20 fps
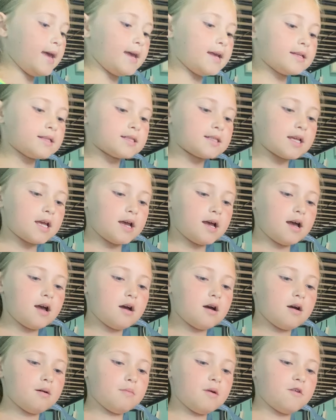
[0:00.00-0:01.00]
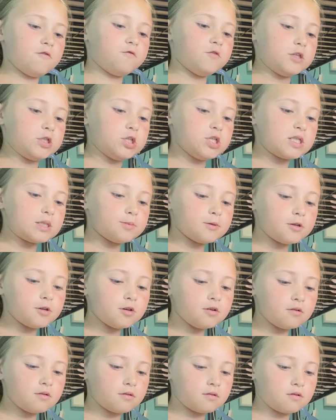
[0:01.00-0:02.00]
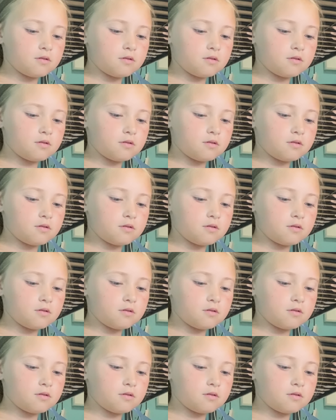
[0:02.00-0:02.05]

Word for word: It's um, a fidget spinner.